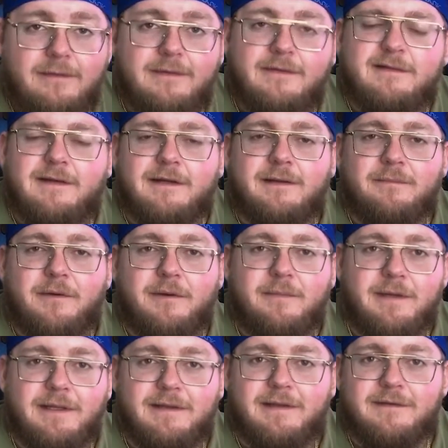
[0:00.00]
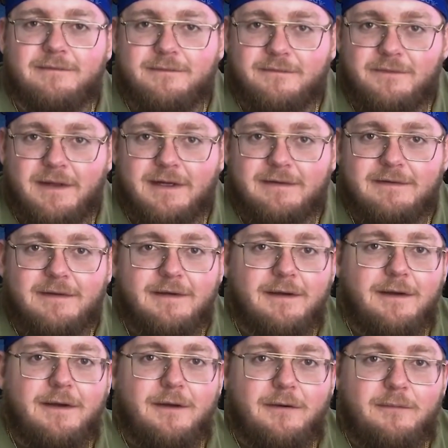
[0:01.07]
Let's take a moment and let's reflect.
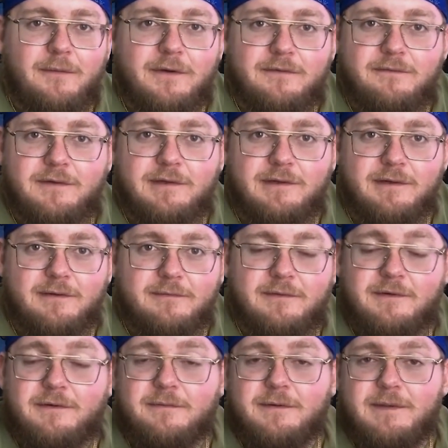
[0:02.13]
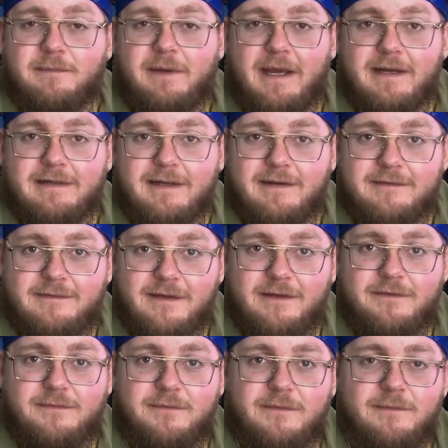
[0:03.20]
What have we learned? We learned what the PACT Act
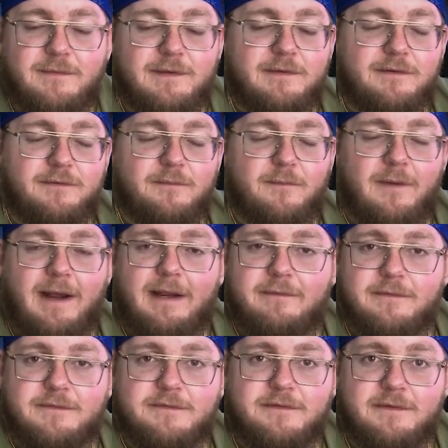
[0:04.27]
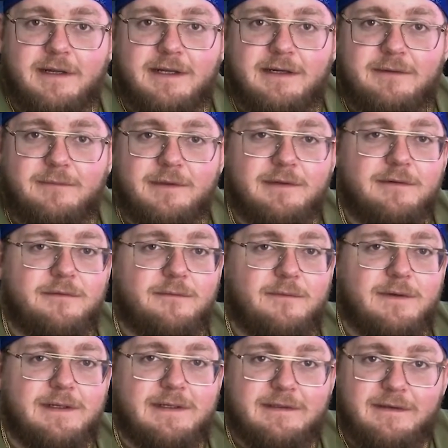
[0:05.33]
stands for, we learned why it was created, we learned
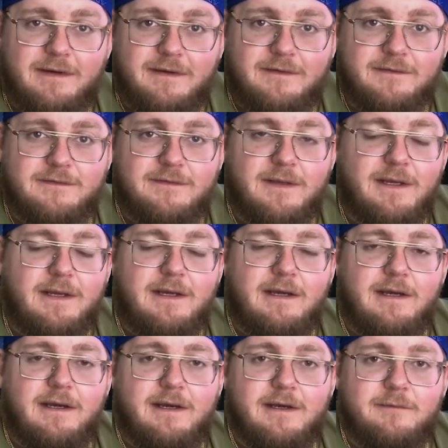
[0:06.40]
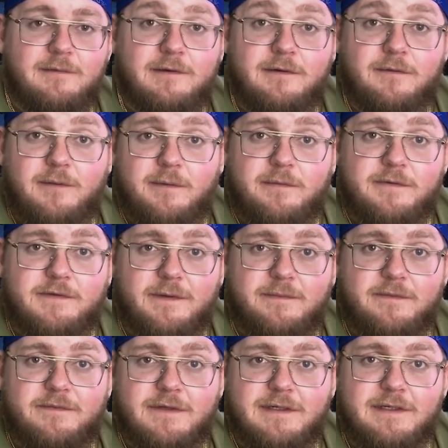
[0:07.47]
what it does, and we learned what
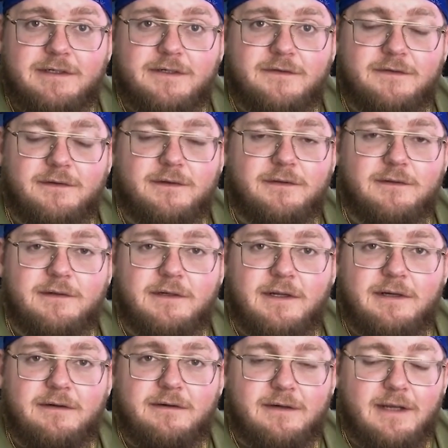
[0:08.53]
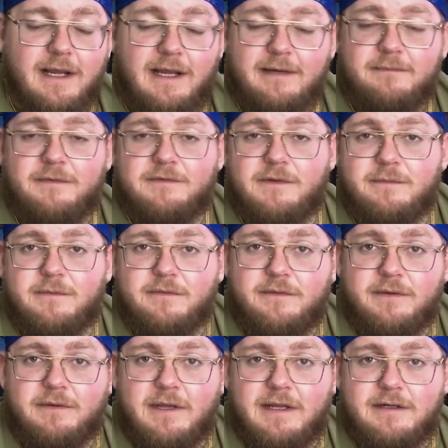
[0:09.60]
presumptive conditions are included under it, and presumptive
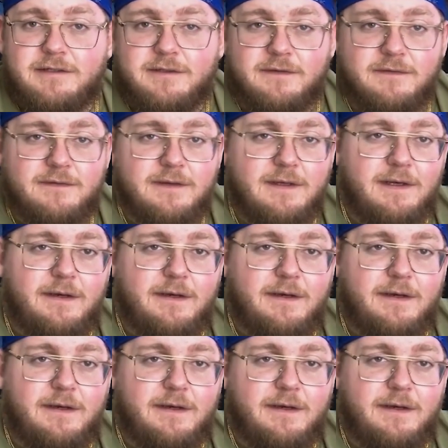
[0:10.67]
locations.